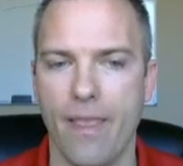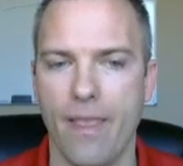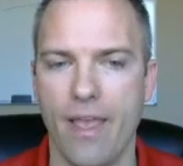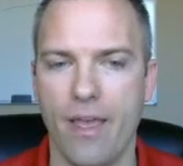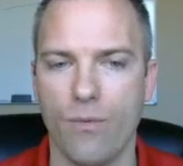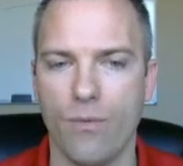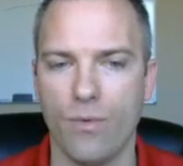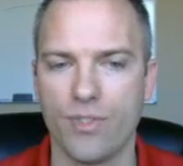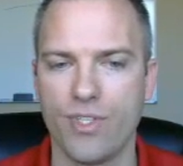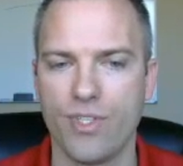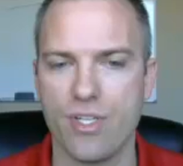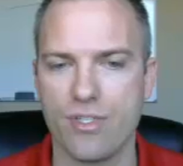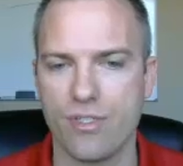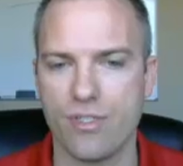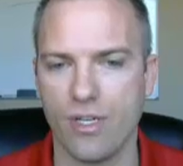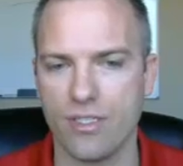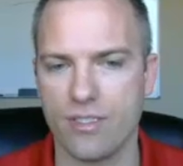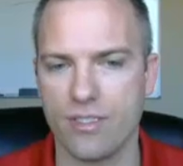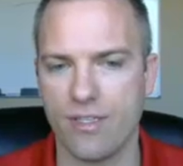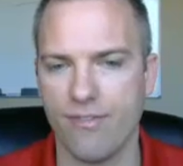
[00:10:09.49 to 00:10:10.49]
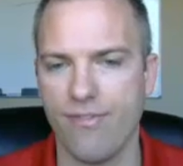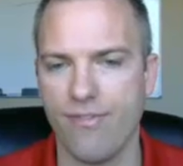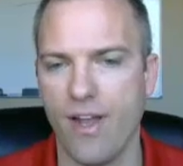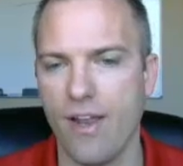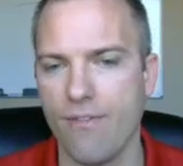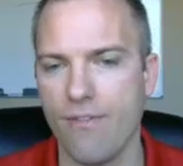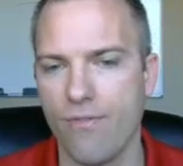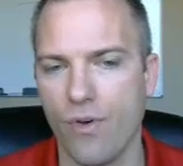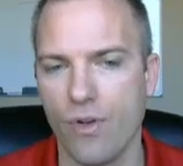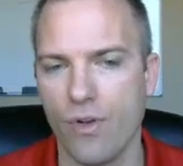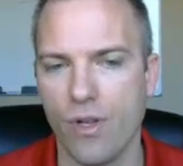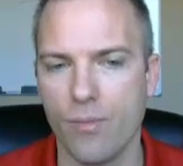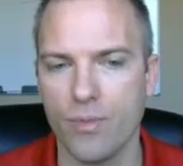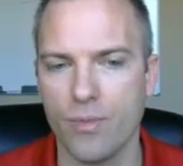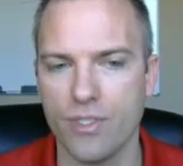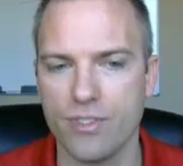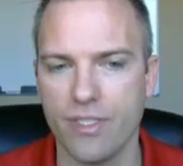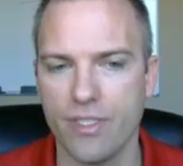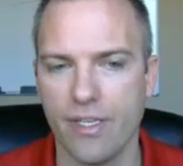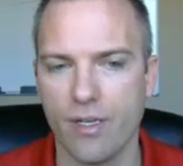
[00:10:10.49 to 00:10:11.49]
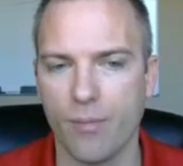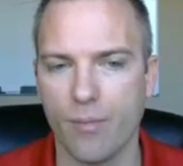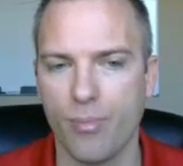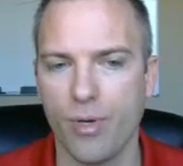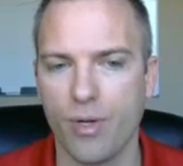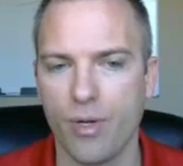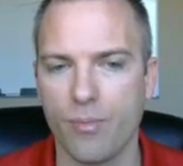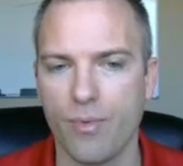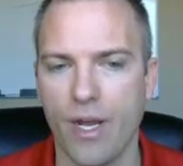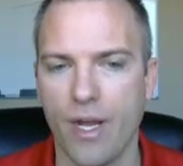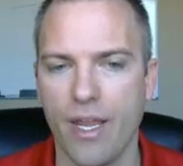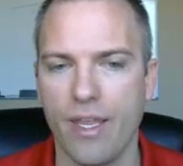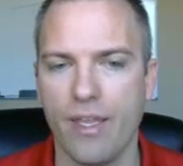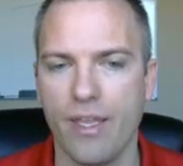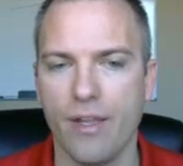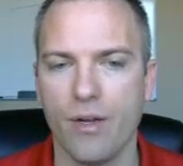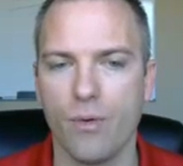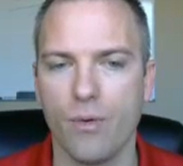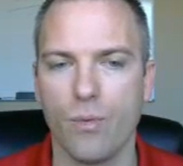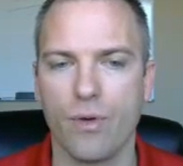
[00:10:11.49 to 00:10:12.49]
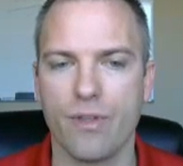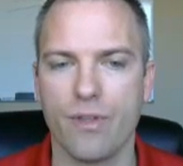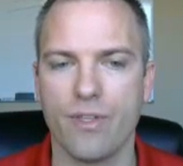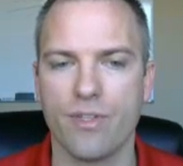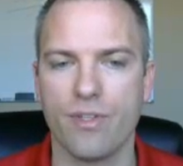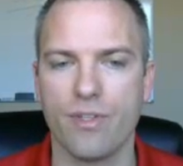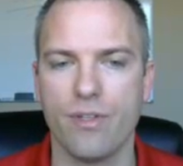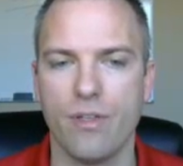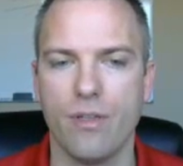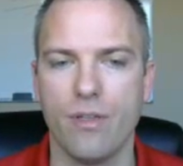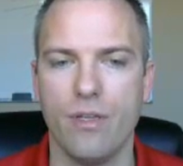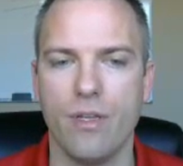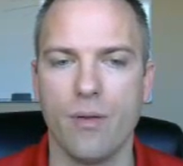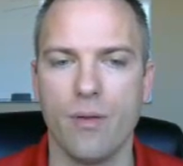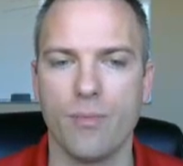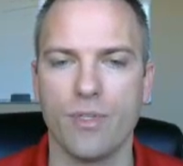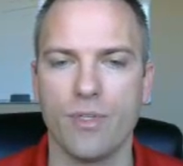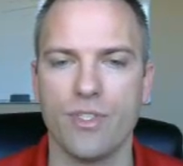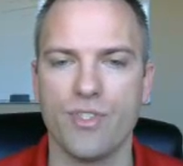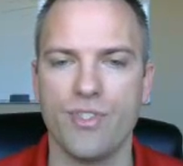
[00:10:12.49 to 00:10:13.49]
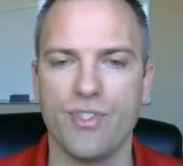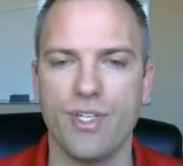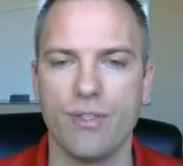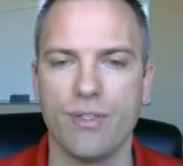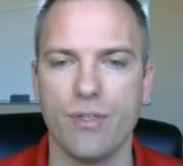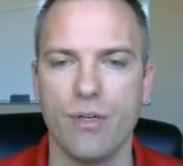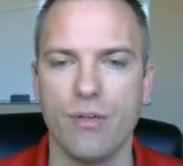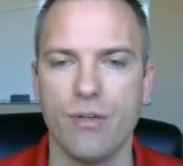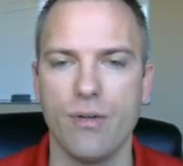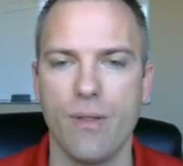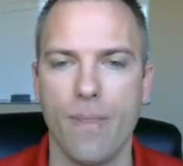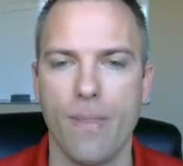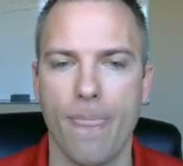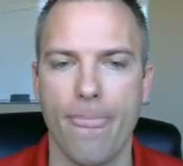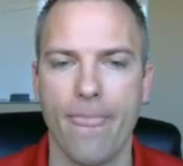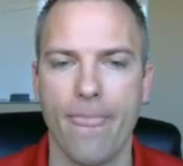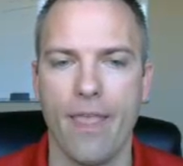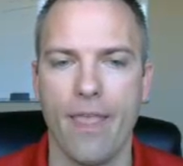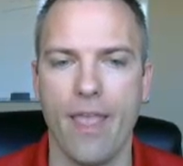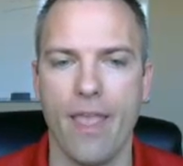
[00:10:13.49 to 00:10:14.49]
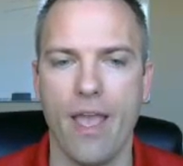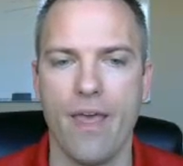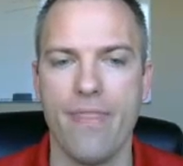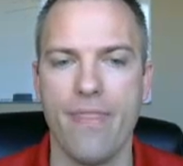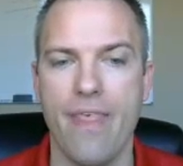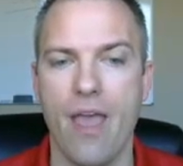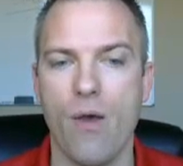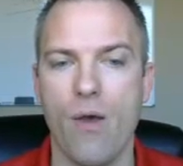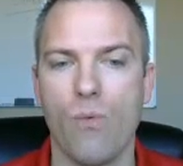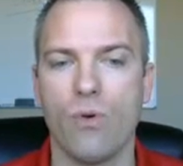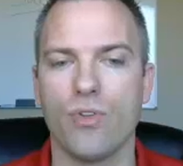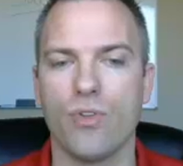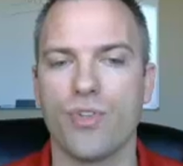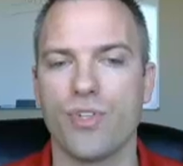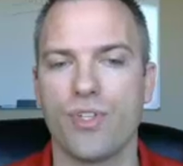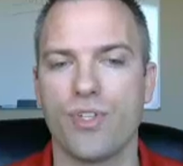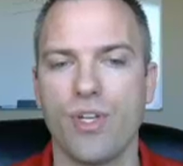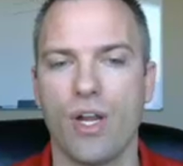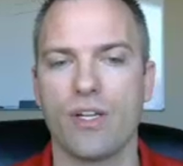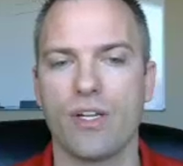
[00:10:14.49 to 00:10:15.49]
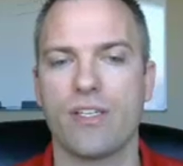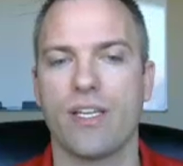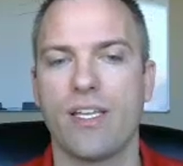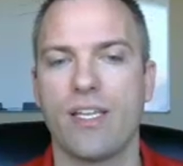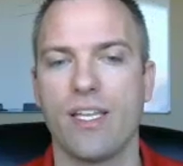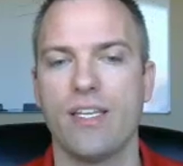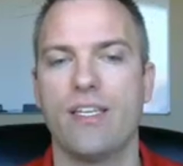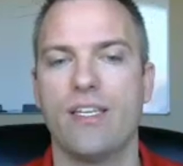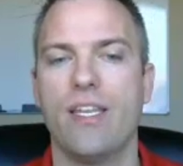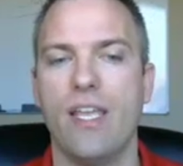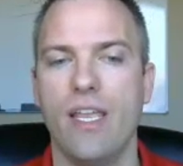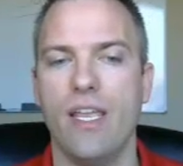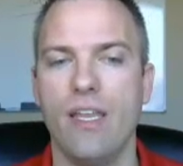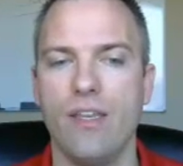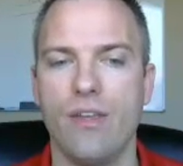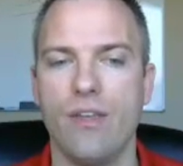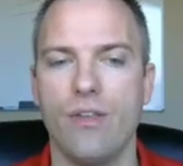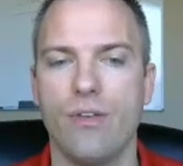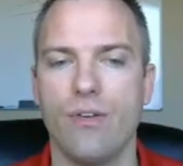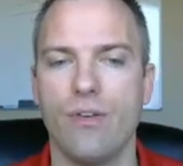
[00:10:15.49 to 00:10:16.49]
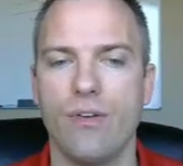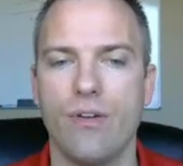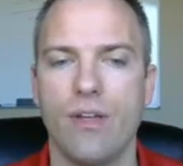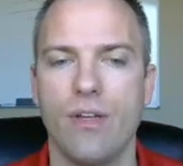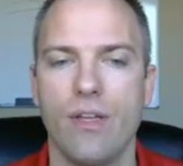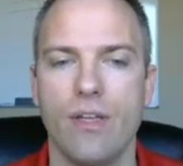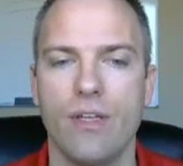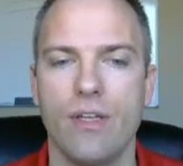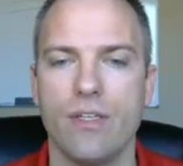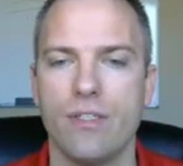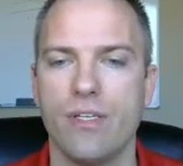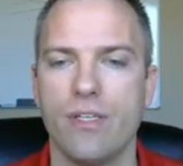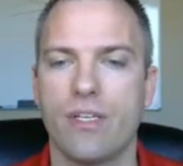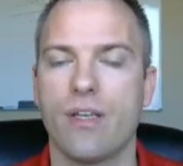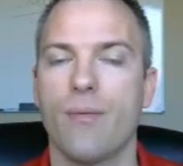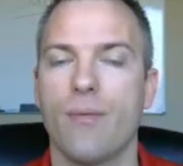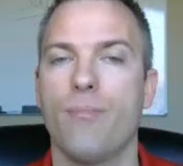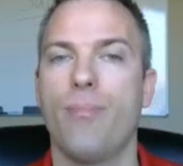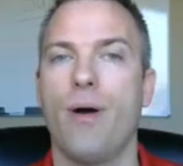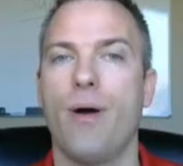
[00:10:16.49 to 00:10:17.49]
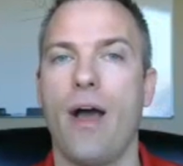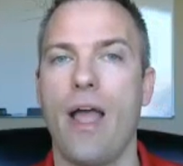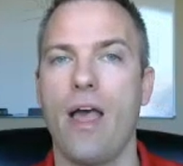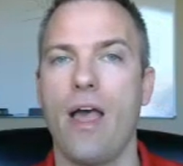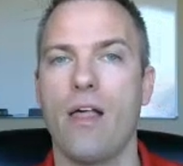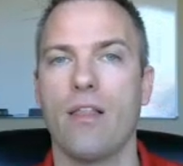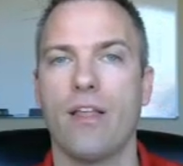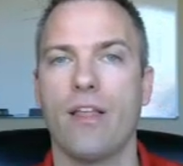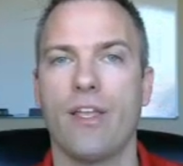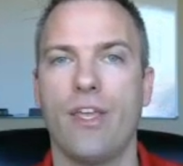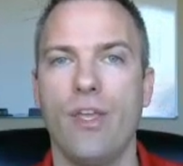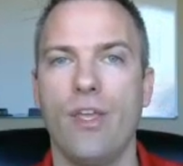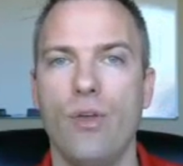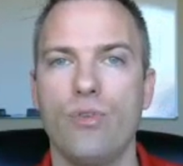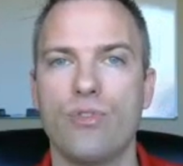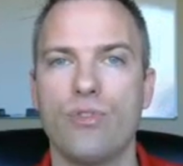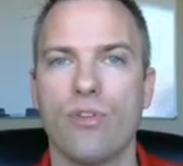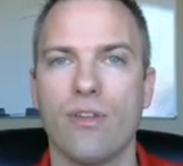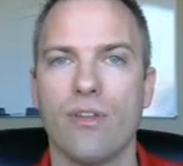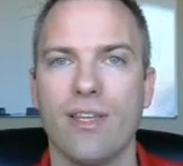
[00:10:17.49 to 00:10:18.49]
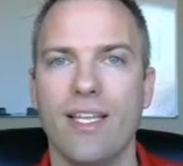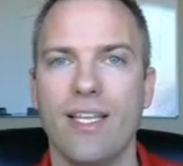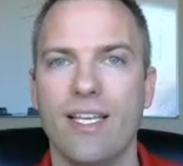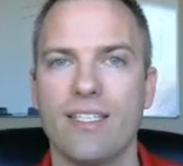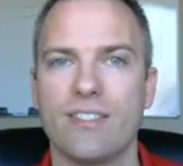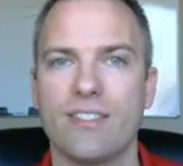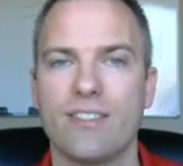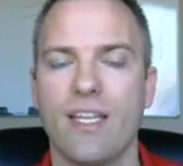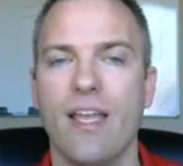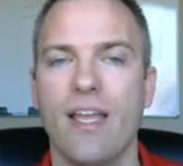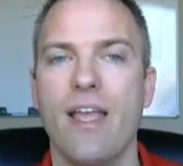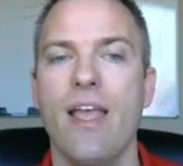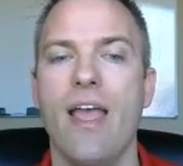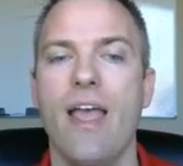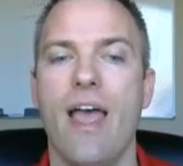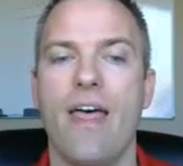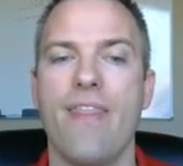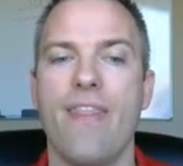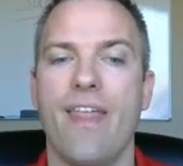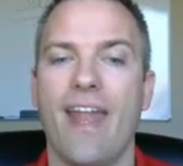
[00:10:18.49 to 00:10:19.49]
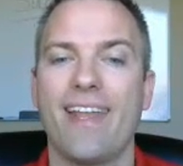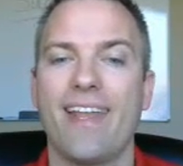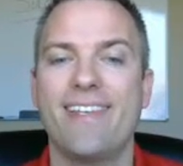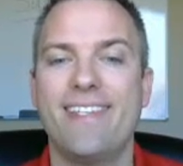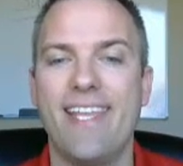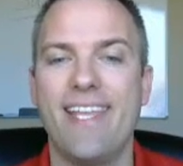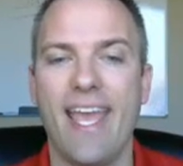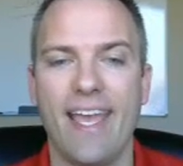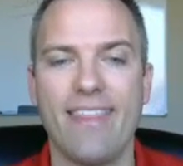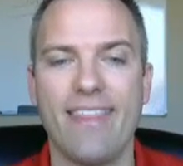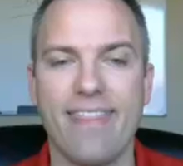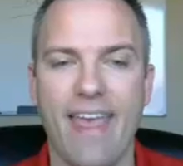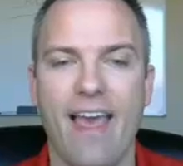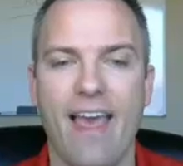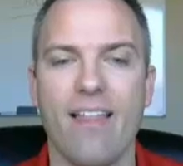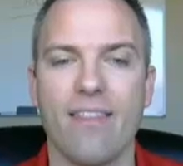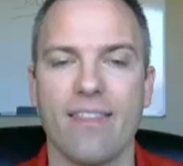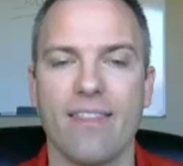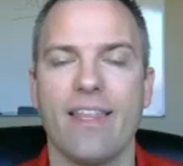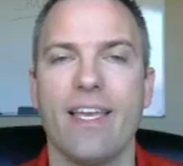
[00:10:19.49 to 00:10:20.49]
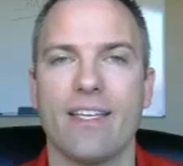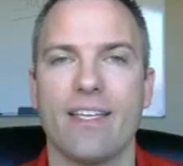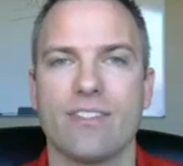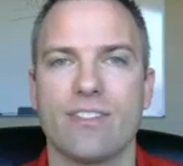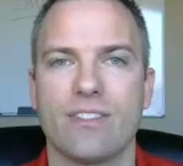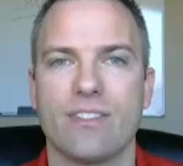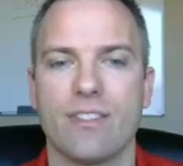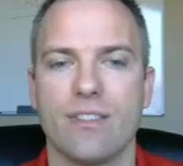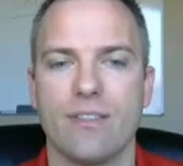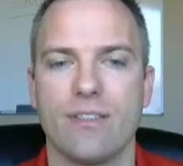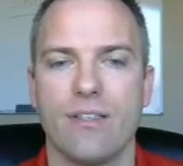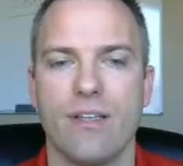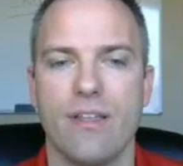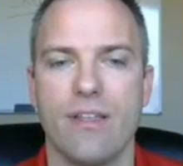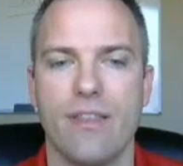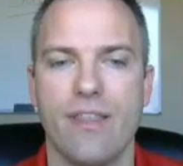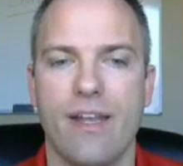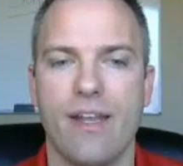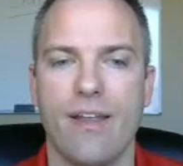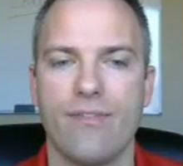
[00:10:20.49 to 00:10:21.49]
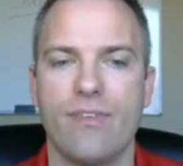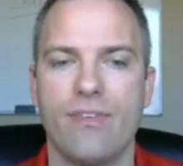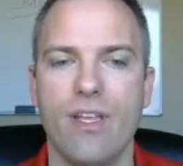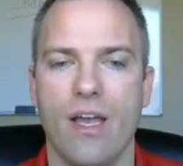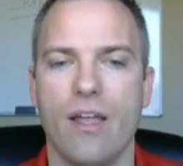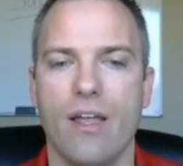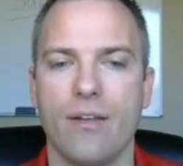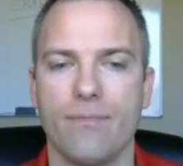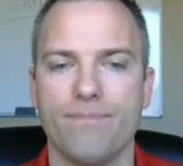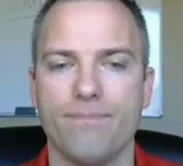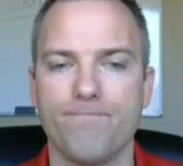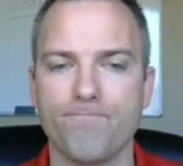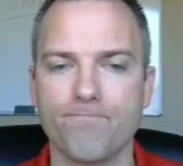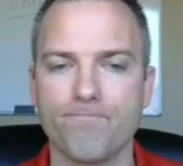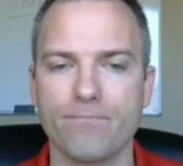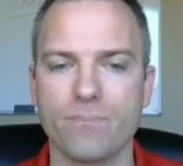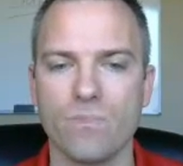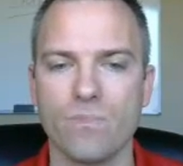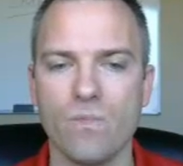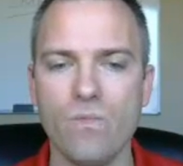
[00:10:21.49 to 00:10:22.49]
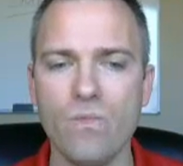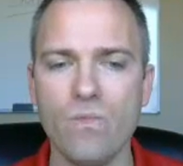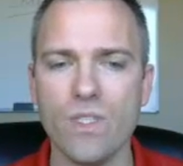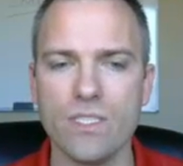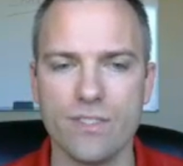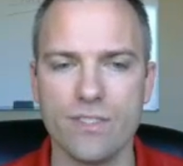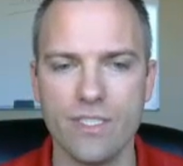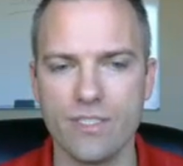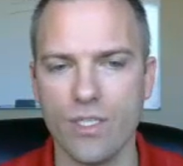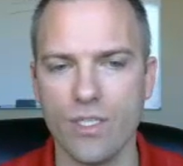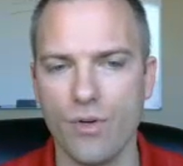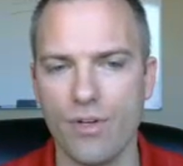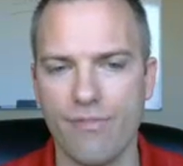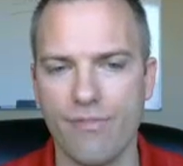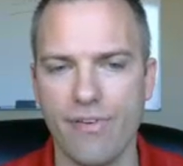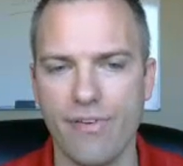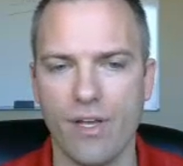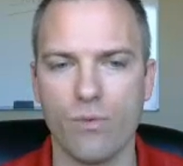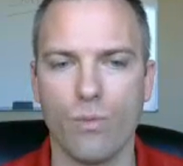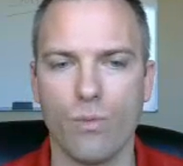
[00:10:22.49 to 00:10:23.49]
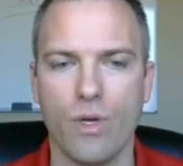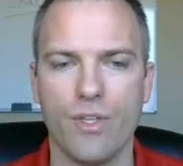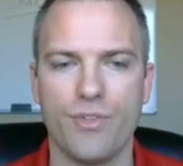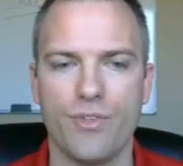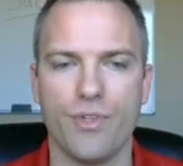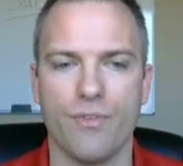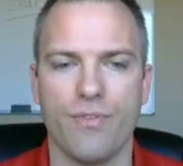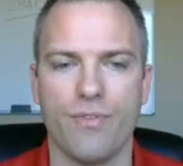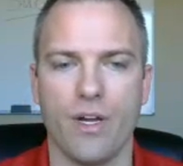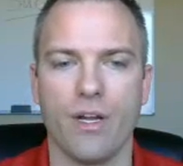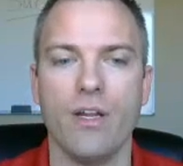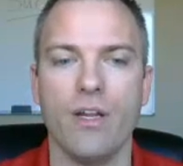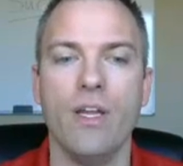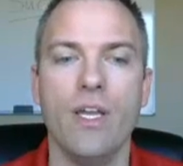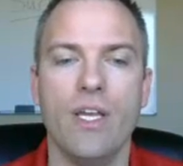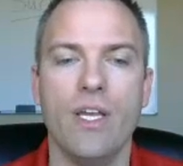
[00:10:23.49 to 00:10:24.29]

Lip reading: And once it starts to find phone numbers, it'll put them right here where this number is 0, and that will start to continue to compile a huge list. And then I take that list that I've done. See, it's already found one so far.